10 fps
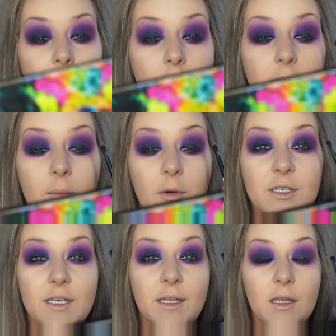And we're
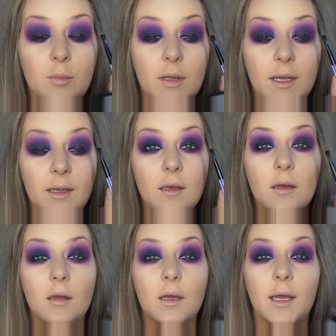taking the black
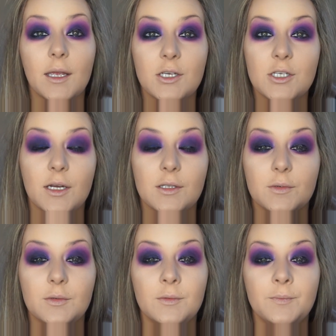
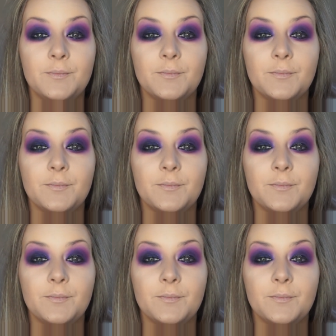eyeshadow.